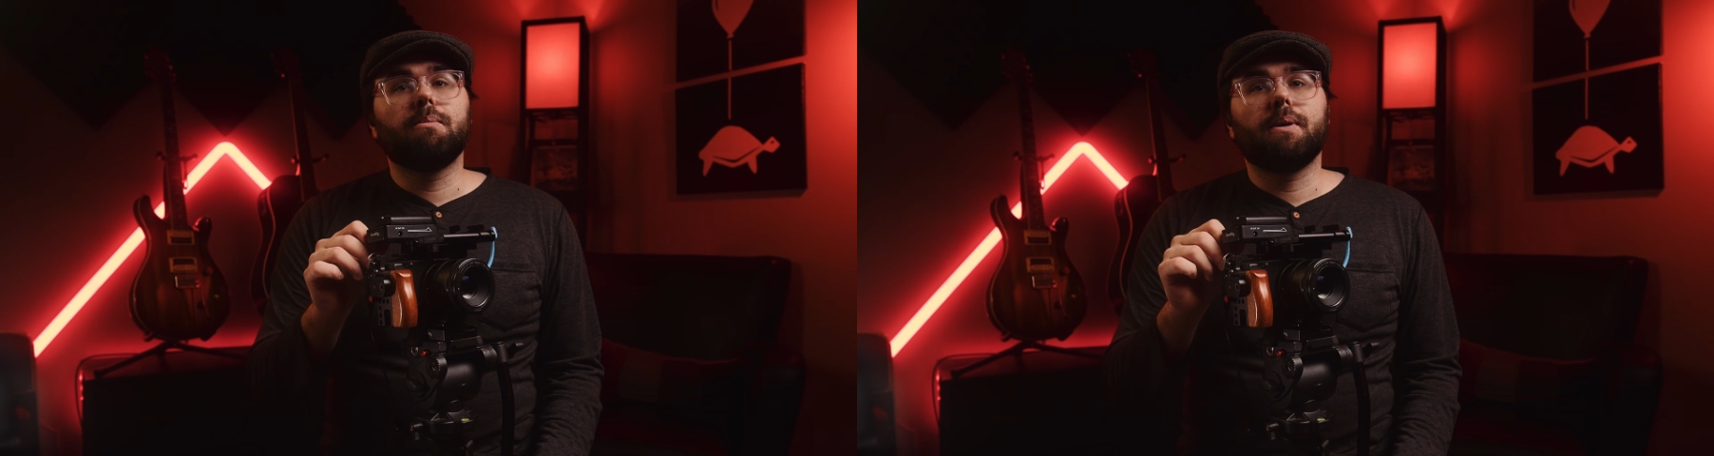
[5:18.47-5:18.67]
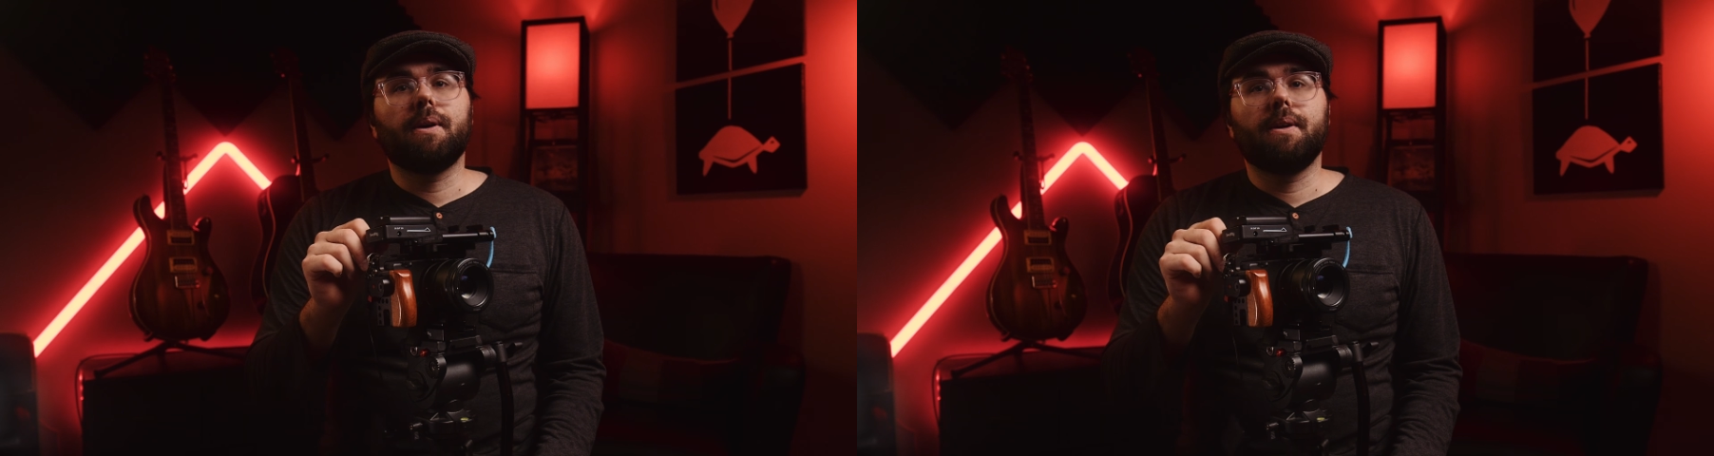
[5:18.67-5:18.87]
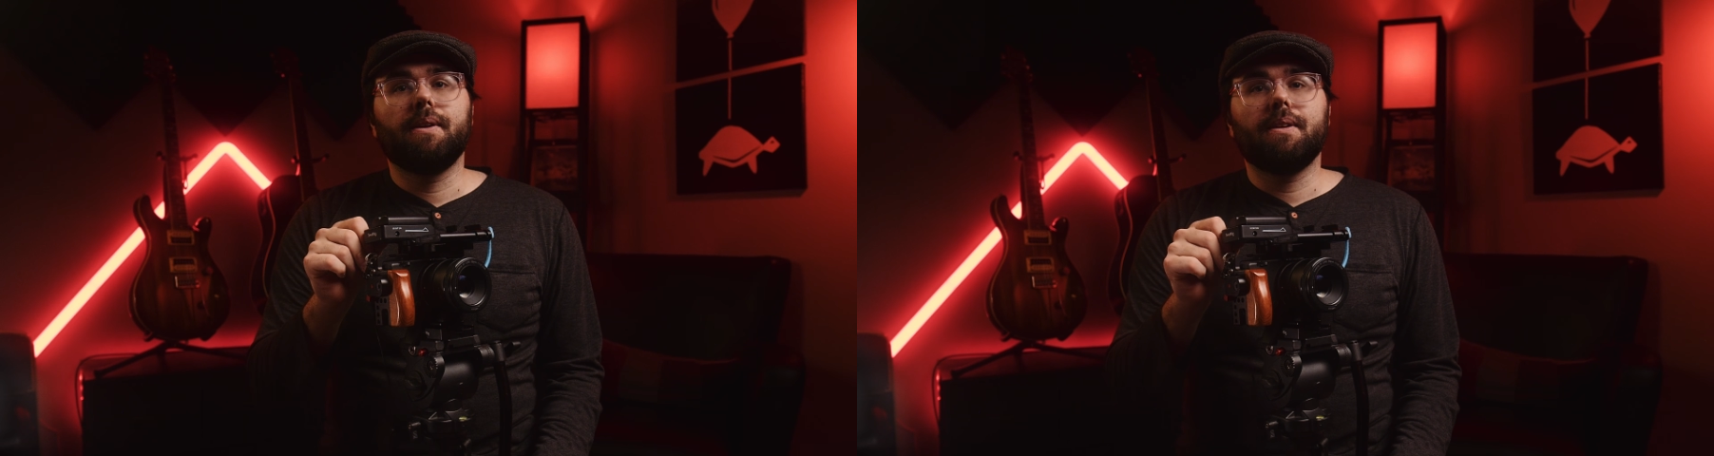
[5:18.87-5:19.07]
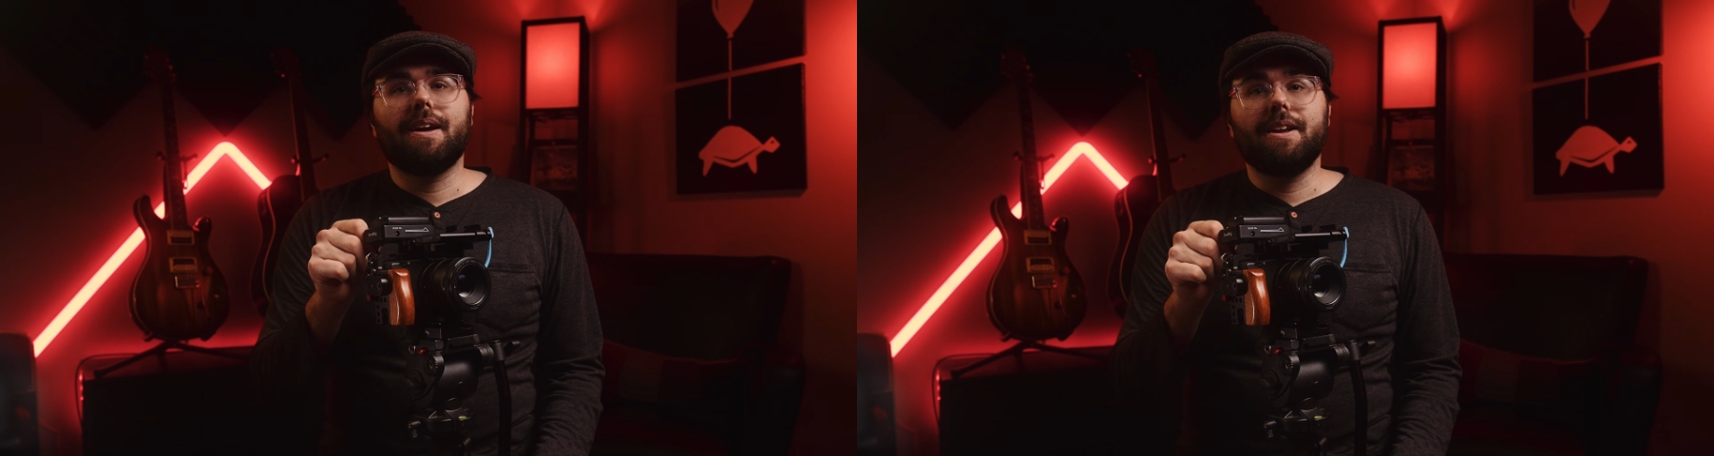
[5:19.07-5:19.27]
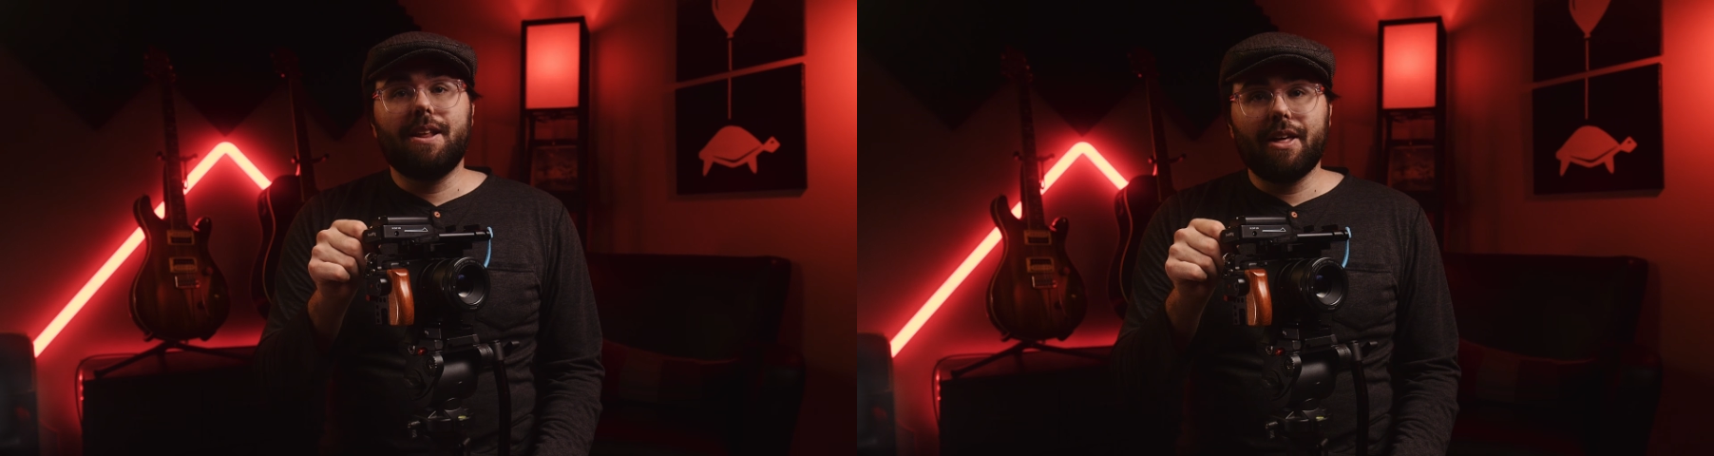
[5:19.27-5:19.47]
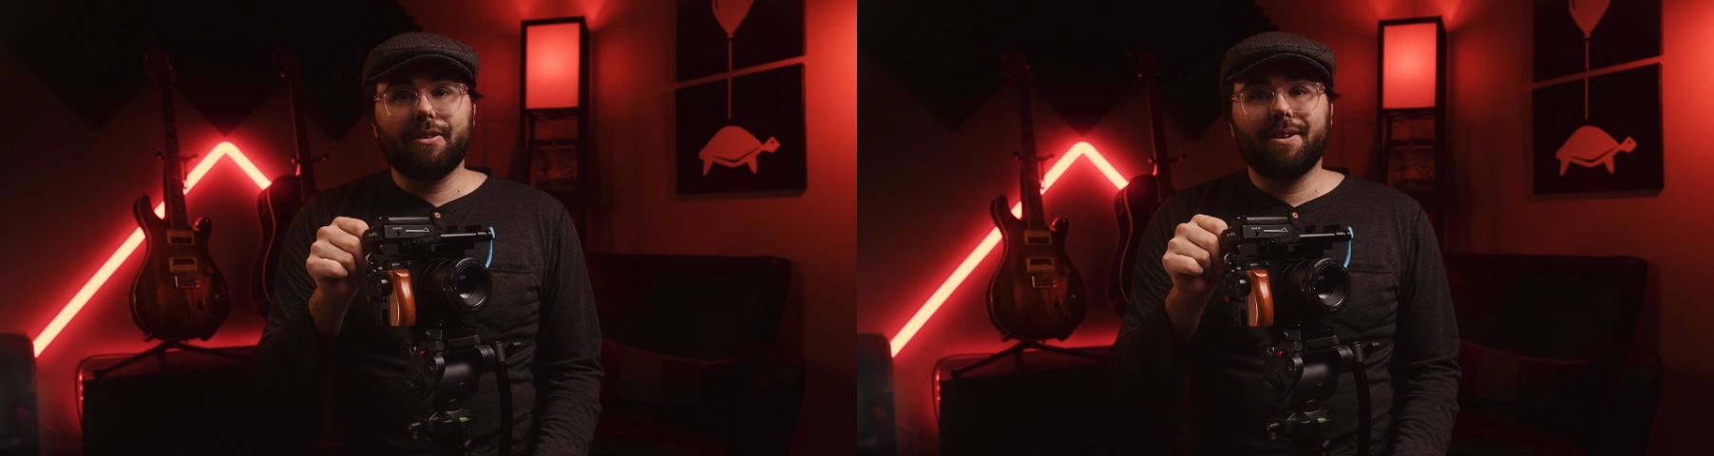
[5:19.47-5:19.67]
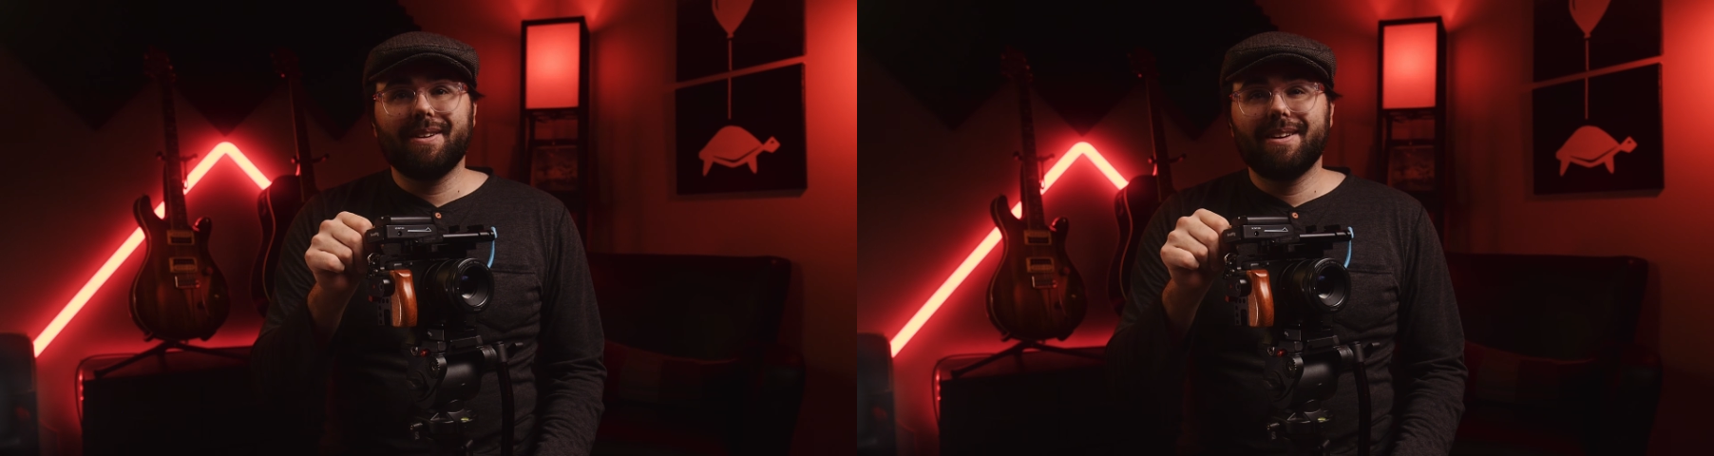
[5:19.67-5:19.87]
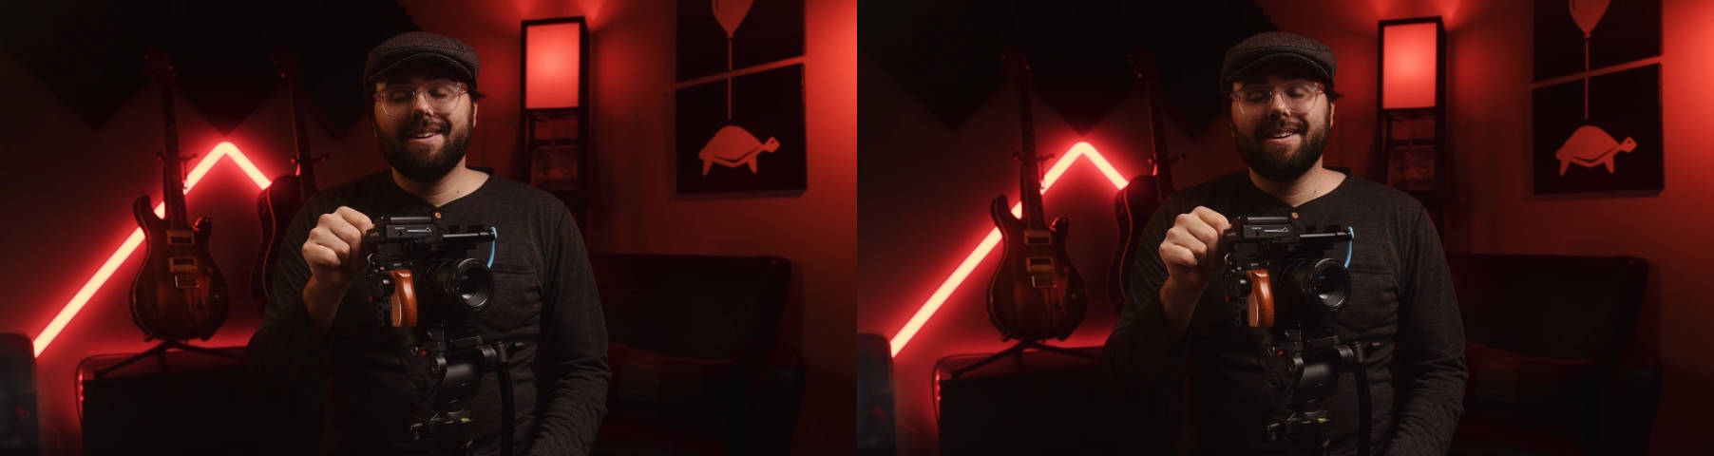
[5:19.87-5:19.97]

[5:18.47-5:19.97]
upon another